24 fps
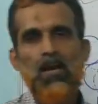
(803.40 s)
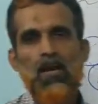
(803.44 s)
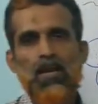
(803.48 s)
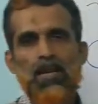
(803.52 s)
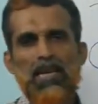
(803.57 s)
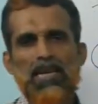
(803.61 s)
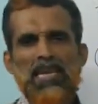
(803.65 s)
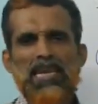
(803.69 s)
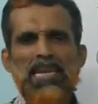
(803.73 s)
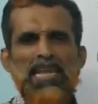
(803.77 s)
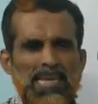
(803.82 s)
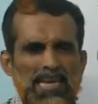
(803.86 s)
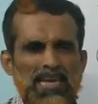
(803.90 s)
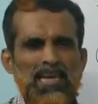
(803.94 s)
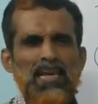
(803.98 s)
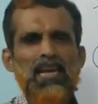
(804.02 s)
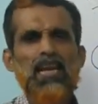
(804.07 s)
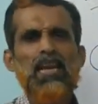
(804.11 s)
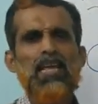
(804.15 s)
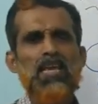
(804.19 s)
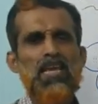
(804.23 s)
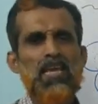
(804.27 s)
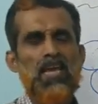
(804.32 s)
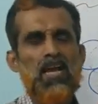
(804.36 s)

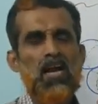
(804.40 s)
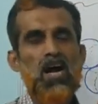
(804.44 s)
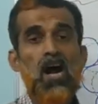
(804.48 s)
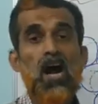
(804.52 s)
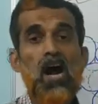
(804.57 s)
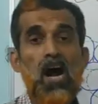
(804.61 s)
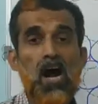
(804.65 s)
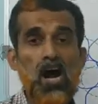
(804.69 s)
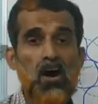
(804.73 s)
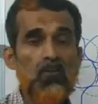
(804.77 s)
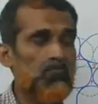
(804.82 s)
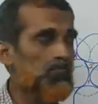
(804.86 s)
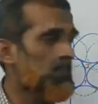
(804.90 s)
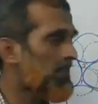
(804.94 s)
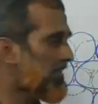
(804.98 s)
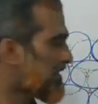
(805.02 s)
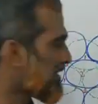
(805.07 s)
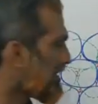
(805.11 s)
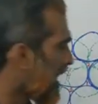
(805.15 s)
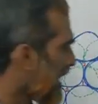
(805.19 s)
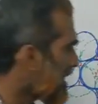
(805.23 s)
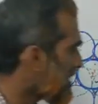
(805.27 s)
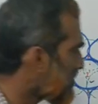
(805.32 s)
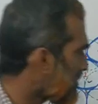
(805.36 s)
nearly half the
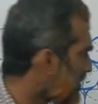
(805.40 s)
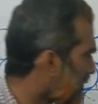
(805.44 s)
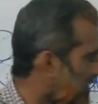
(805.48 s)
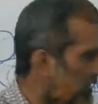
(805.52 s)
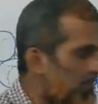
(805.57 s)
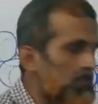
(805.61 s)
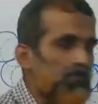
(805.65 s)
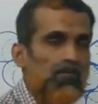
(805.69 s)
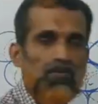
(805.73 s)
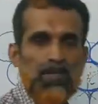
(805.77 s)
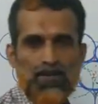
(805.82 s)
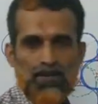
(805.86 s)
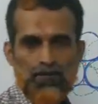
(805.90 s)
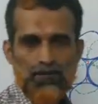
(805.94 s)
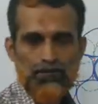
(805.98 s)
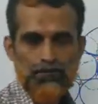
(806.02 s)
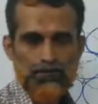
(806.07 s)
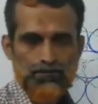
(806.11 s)
size of the sphere.